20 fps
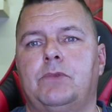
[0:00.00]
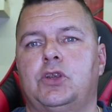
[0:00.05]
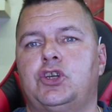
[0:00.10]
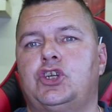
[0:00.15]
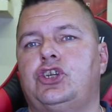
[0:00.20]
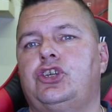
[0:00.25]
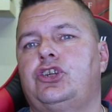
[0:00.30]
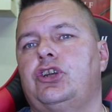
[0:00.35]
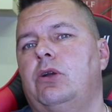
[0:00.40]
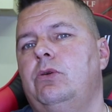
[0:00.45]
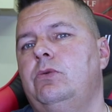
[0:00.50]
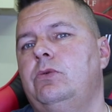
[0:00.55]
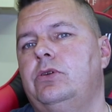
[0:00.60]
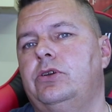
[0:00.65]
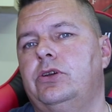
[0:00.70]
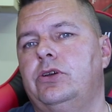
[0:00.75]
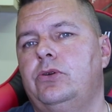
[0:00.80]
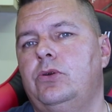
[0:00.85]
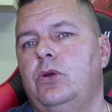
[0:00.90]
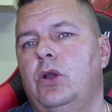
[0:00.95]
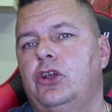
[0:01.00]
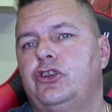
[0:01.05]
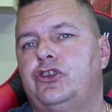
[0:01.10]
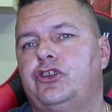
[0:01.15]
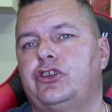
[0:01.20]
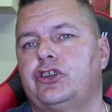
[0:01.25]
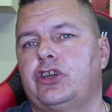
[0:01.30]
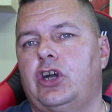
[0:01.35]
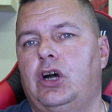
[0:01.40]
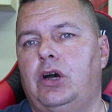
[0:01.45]
show you
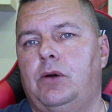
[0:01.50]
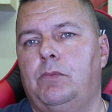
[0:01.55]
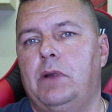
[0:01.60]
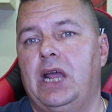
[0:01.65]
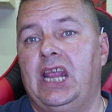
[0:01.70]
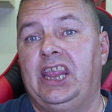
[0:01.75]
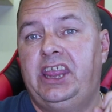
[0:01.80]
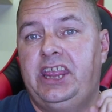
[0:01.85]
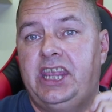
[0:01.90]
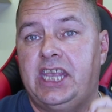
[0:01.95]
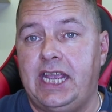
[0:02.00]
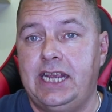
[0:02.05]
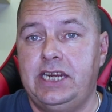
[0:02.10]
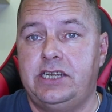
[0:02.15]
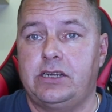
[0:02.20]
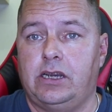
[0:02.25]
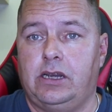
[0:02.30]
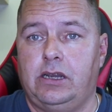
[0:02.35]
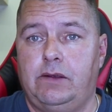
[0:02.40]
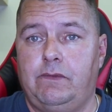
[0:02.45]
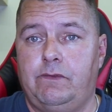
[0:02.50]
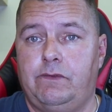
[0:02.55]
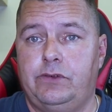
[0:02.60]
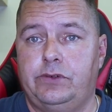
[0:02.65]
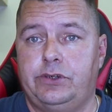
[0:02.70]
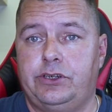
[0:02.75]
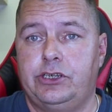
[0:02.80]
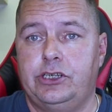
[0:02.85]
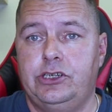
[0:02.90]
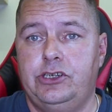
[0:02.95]
some daytime
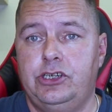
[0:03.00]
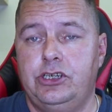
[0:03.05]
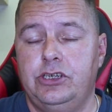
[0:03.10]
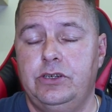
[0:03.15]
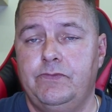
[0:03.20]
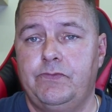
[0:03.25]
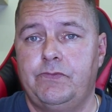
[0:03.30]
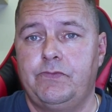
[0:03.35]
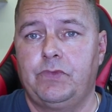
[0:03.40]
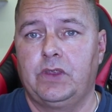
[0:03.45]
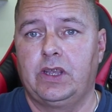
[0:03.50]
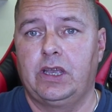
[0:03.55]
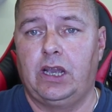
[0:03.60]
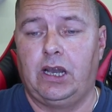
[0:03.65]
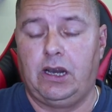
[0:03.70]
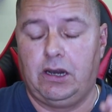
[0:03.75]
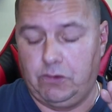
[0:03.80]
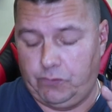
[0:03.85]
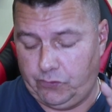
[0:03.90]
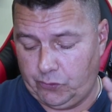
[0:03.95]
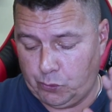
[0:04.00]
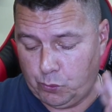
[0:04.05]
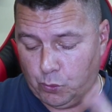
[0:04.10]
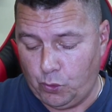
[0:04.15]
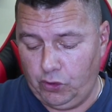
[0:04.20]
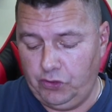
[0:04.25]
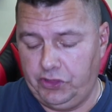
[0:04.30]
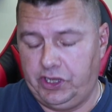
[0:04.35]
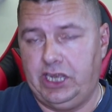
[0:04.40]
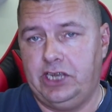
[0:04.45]
footage of
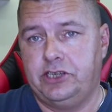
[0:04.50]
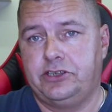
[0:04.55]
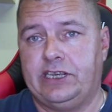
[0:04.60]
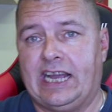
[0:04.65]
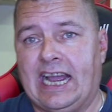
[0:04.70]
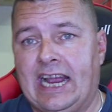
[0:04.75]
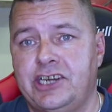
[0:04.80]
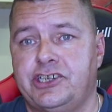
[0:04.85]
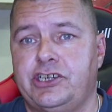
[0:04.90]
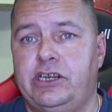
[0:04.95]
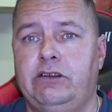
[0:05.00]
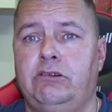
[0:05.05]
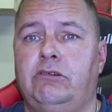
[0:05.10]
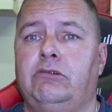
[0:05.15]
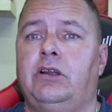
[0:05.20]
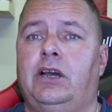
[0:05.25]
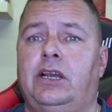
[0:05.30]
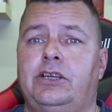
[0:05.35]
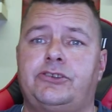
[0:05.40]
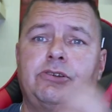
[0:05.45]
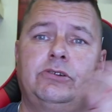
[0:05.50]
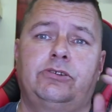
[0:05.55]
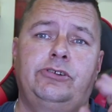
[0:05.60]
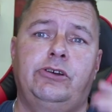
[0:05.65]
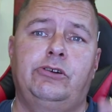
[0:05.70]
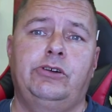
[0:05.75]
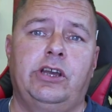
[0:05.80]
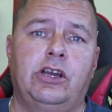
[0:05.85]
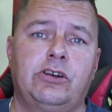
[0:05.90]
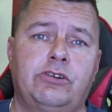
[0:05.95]
what these actually look like. So I
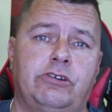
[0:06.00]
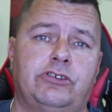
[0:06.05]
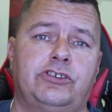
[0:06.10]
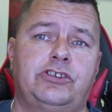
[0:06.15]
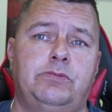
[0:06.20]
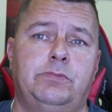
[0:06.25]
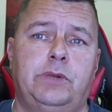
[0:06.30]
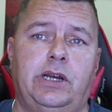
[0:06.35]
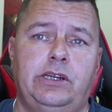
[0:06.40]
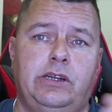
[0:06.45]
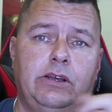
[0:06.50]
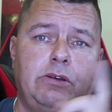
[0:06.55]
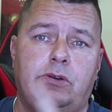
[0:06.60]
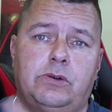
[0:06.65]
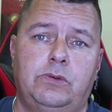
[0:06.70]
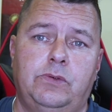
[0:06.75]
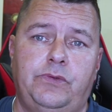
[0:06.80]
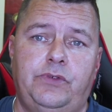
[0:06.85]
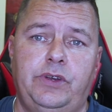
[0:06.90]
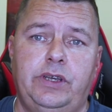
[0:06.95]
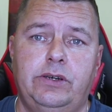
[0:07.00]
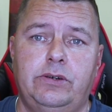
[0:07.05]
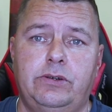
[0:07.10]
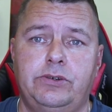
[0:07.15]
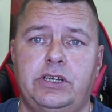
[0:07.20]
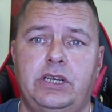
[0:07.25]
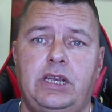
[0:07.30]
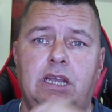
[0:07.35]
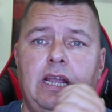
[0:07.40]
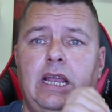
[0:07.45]
took it across to my local
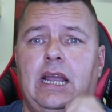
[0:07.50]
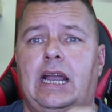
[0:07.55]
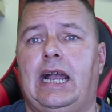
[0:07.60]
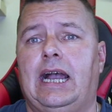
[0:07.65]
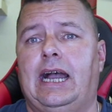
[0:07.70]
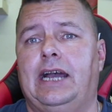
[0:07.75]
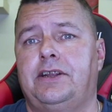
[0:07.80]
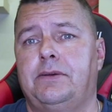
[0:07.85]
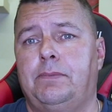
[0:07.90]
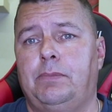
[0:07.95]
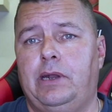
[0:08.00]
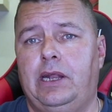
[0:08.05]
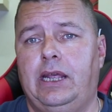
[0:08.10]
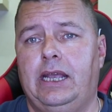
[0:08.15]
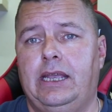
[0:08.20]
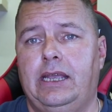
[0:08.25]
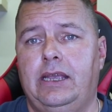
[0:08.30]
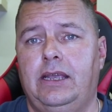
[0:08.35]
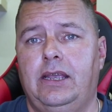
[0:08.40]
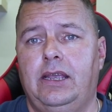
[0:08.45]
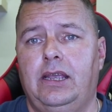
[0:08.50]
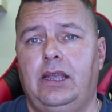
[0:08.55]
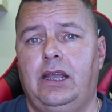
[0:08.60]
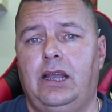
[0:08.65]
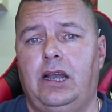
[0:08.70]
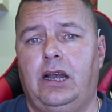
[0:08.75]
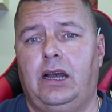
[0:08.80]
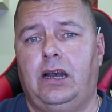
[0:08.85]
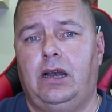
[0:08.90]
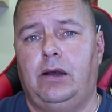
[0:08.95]
field, had a play
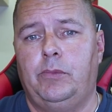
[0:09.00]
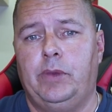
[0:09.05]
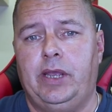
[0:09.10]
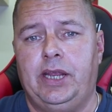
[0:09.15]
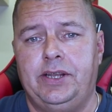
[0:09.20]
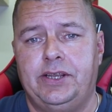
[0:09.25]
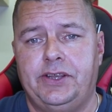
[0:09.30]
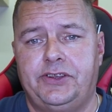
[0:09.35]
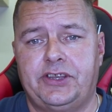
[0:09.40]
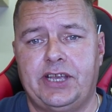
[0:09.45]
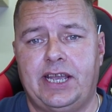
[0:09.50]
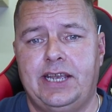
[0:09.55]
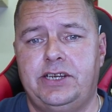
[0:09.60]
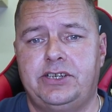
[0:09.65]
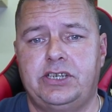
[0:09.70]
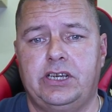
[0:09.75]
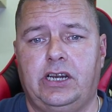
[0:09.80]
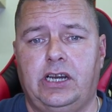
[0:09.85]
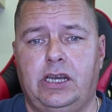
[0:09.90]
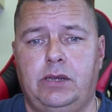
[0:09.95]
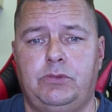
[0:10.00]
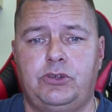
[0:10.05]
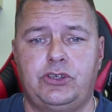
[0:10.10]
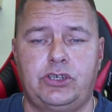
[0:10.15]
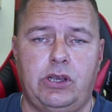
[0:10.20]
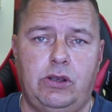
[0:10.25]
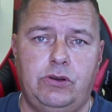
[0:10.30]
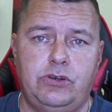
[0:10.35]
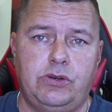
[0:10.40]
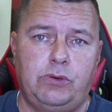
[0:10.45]
in the daytime,
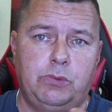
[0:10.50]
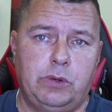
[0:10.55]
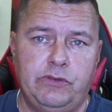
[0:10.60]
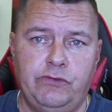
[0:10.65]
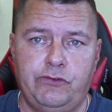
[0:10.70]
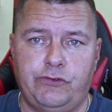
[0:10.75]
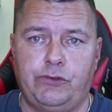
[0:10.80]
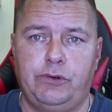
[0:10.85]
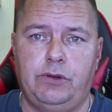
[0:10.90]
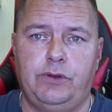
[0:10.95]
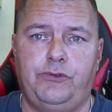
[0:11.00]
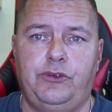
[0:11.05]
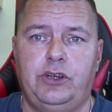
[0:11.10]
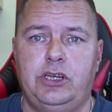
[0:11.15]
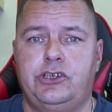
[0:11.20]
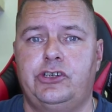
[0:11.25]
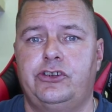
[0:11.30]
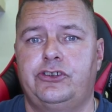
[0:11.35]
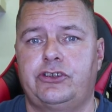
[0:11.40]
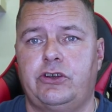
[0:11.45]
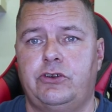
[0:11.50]
showed you, went through the features,